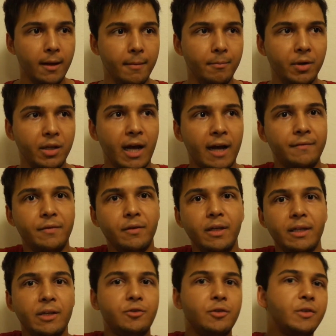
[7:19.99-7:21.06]
But I feel like
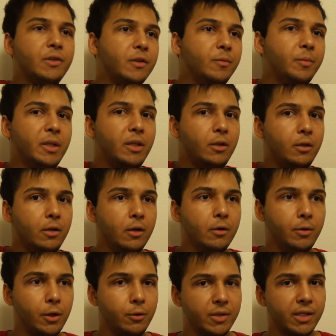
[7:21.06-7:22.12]
they should still be, you know,
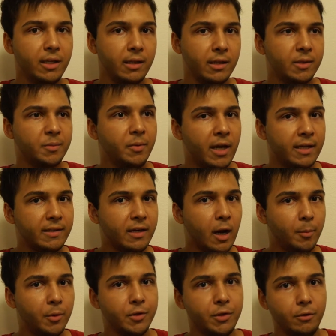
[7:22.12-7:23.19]
using this as an
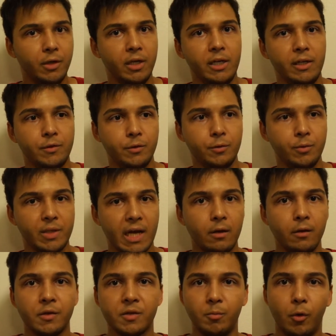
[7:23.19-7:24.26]
opportunity to
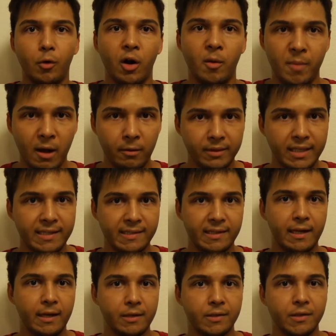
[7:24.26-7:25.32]
tell us more about these
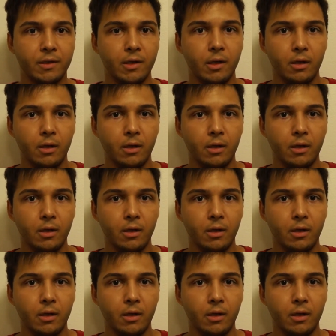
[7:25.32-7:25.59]
things,